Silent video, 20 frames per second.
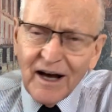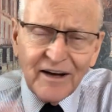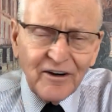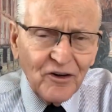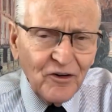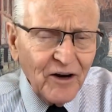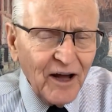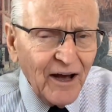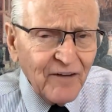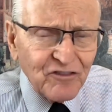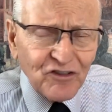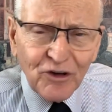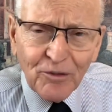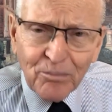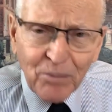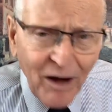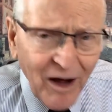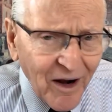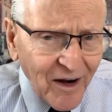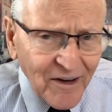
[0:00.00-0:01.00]
I don't have to
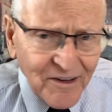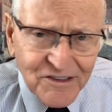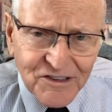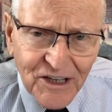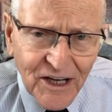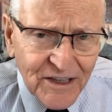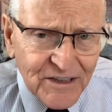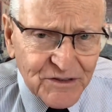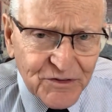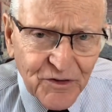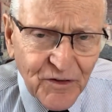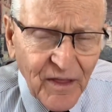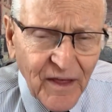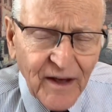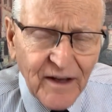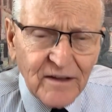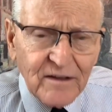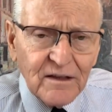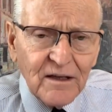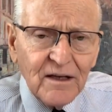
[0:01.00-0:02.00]
apologize for
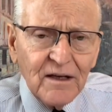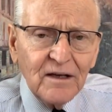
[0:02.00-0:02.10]
that